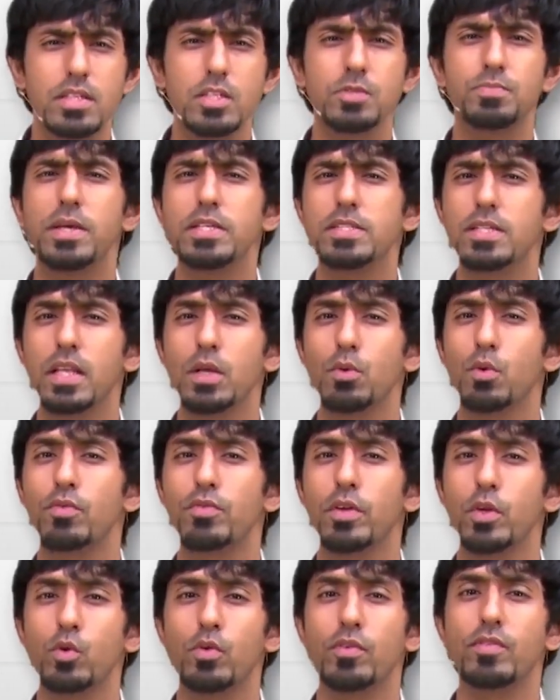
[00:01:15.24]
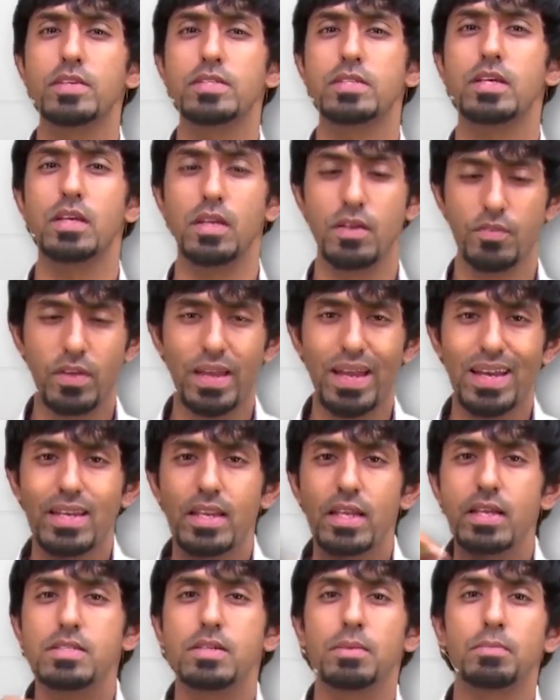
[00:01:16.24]
This is basically what we do when we say we're
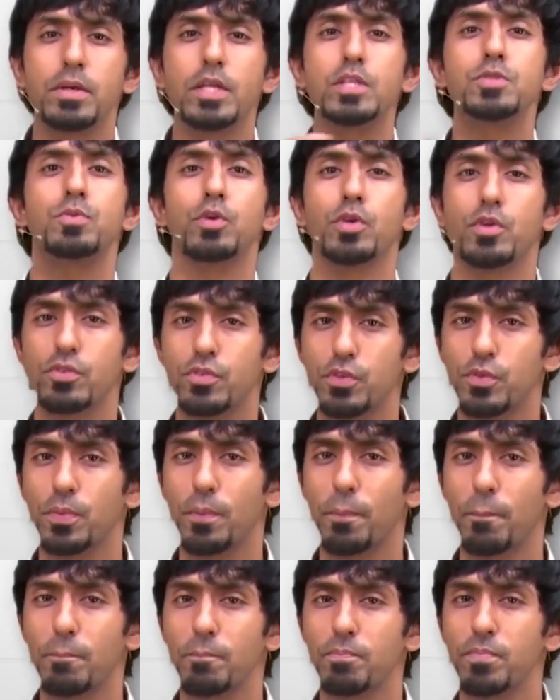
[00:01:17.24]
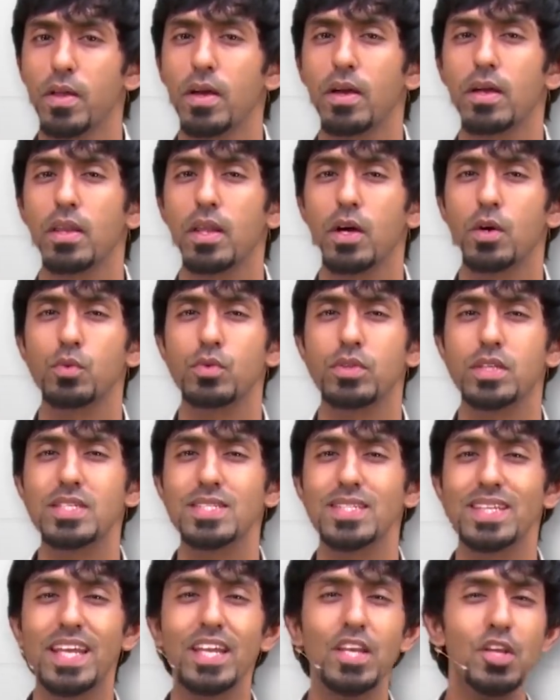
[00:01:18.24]
entering somebody's point of view. Now,
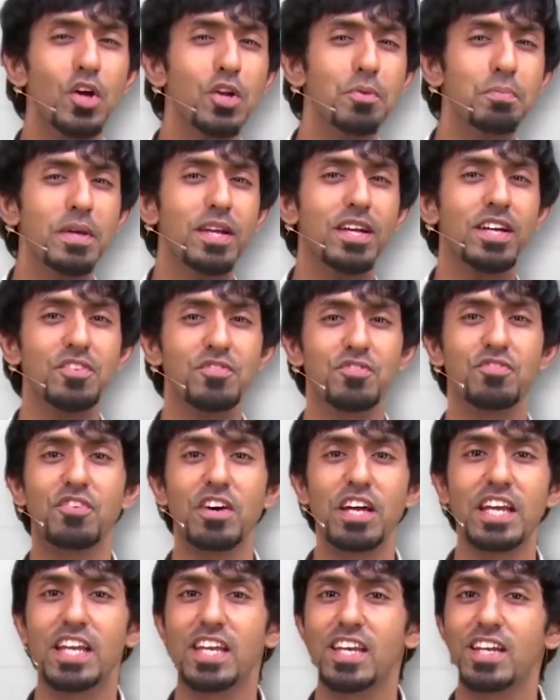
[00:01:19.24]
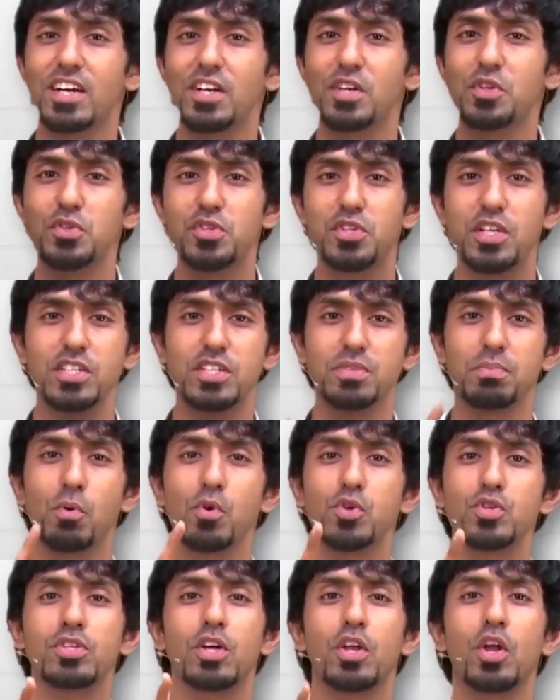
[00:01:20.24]
this need not be confined to just
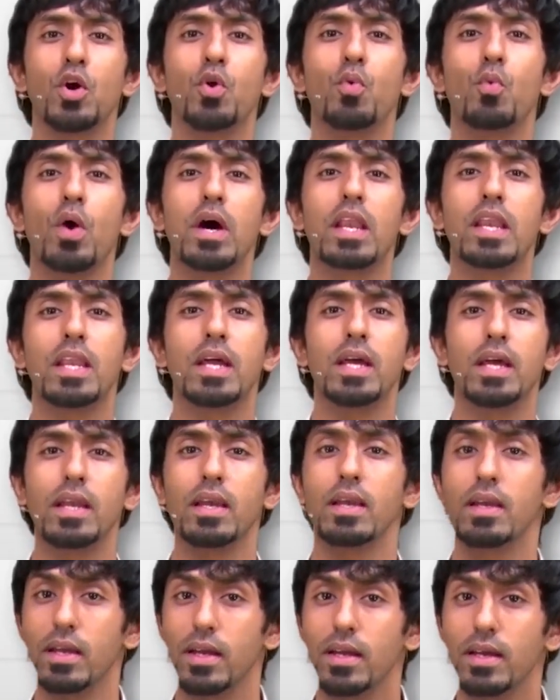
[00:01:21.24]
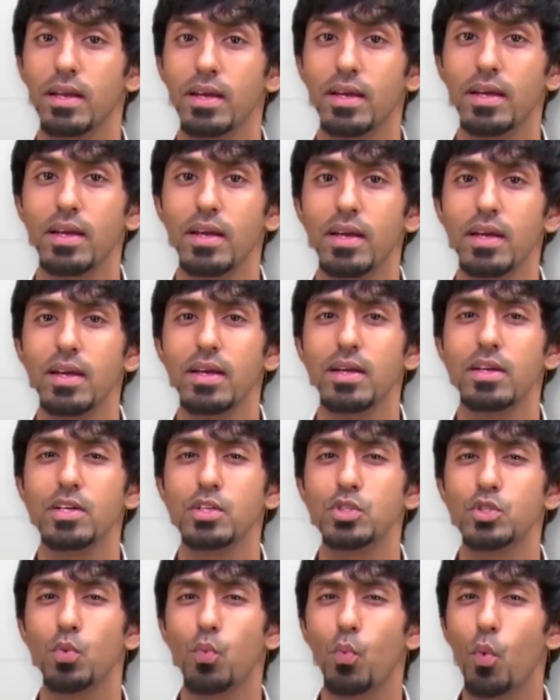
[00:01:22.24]
motion along one line, right?
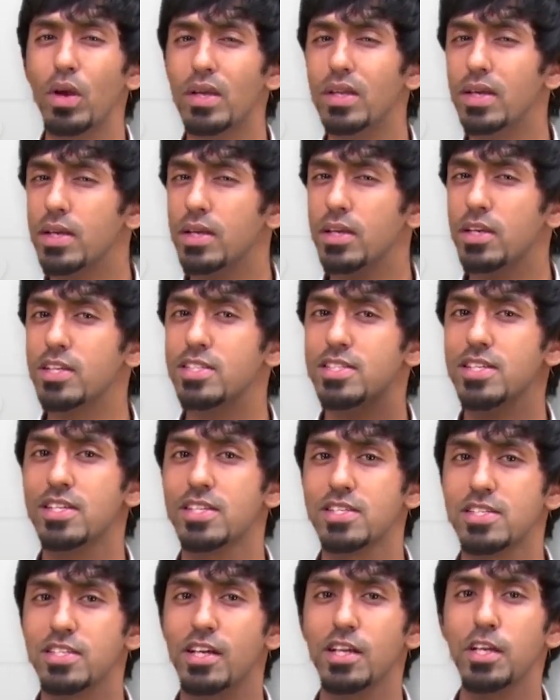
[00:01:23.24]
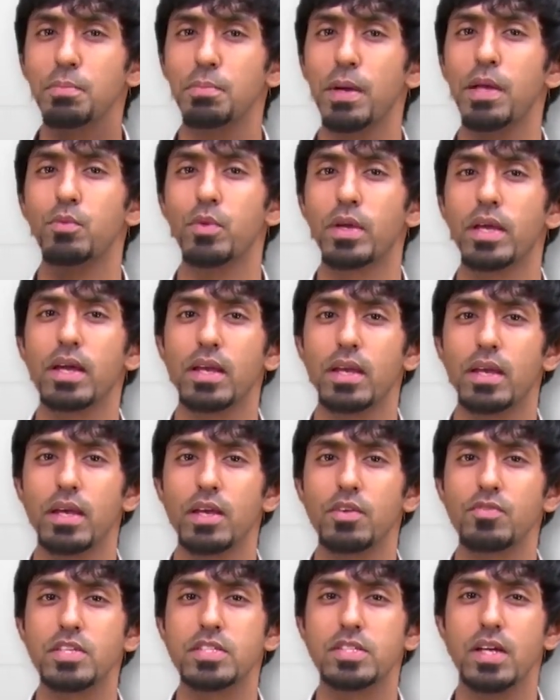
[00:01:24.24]
So what interesting result might we get
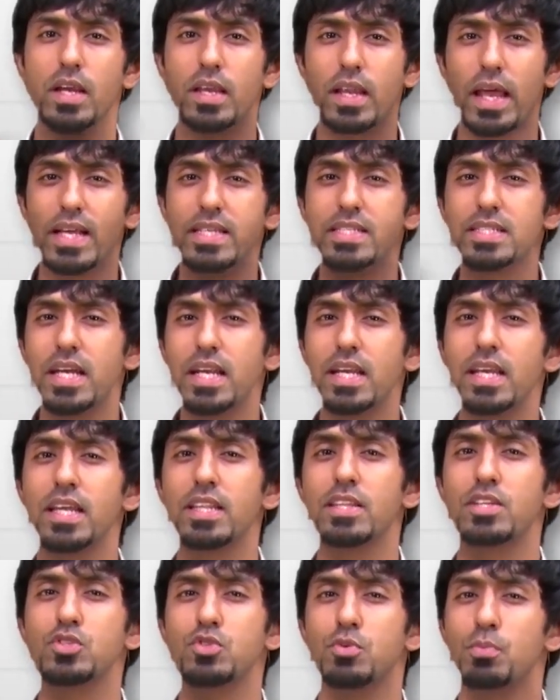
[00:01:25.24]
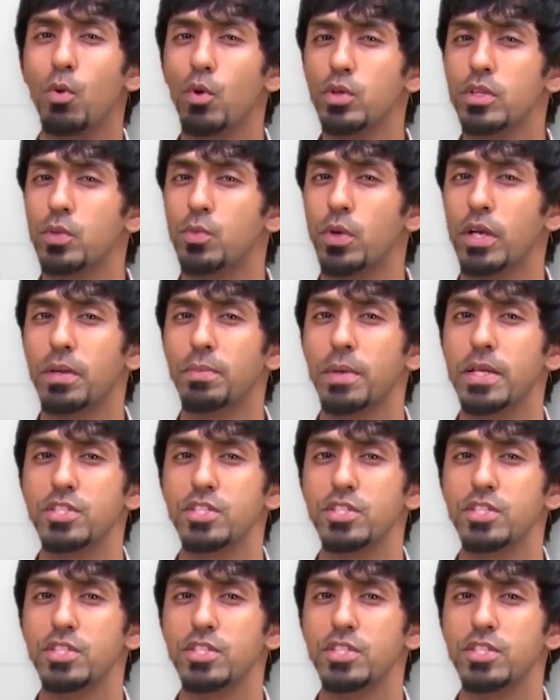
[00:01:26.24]
if we start extending this to more than one